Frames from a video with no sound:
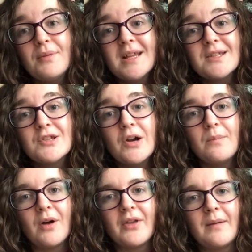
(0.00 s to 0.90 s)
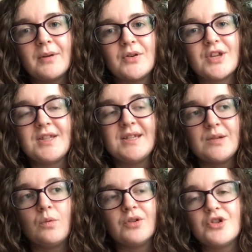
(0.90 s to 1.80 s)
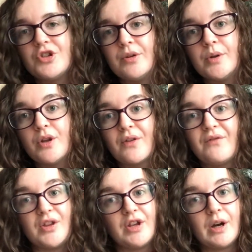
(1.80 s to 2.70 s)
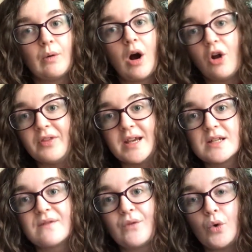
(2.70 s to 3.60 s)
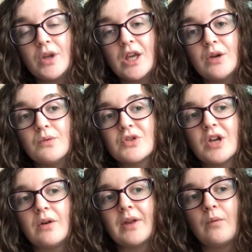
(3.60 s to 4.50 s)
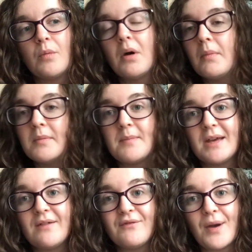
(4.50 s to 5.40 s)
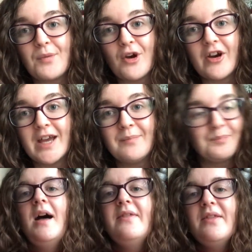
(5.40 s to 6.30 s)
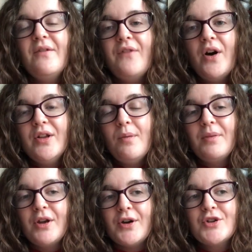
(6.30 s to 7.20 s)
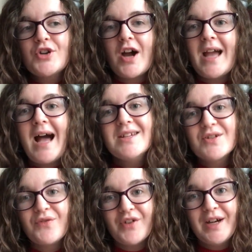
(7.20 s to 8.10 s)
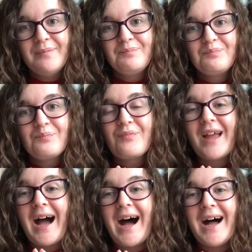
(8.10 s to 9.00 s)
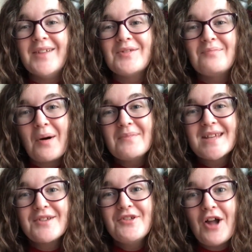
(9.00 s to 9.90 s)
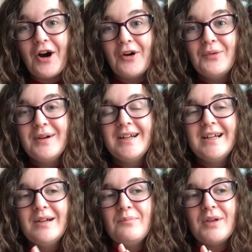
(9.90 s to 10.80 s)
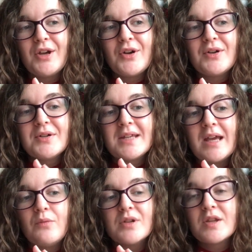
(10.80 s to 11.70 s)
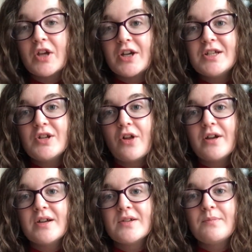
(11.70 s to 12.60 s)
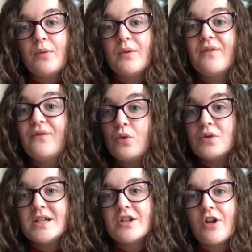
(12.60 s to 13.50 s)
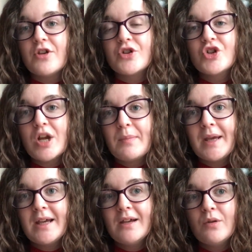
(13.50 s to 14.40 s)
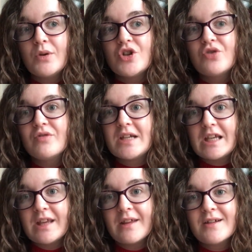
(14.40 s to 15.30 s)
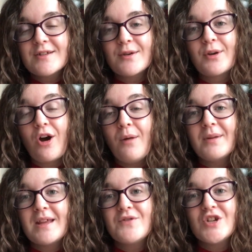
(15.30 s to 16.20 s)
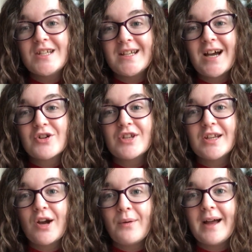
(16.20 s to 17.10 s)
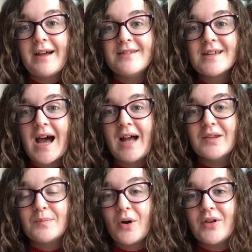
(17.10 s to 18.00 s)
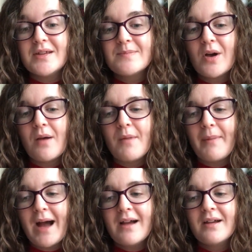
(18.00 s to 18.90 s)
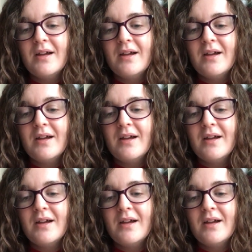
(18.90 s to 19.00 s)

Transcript: But that's no bother because I did want to do another video on this for you, so that will probably be in February. And then the final plush, I asked for it and mom said no because it was $30 but with $40 shipping, which is ridiculous. So I can't believe she did actually go ahead and buy this behind my back.